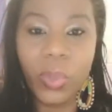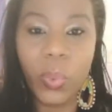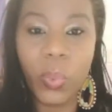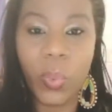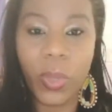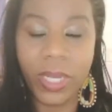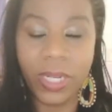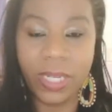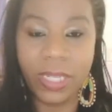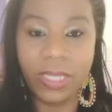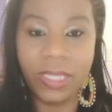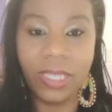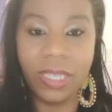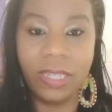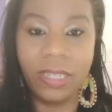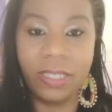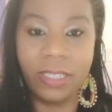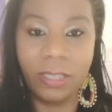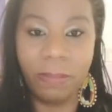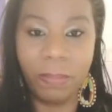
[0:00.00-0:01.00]
to witness
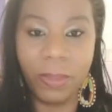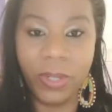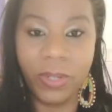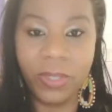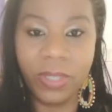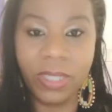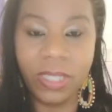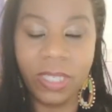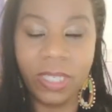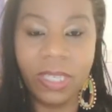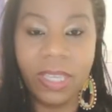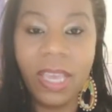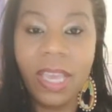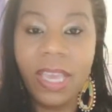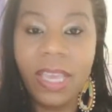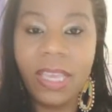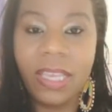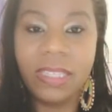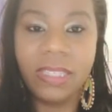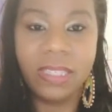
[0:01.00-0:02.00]
and experience it
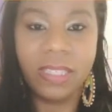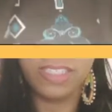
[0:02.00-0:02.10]
is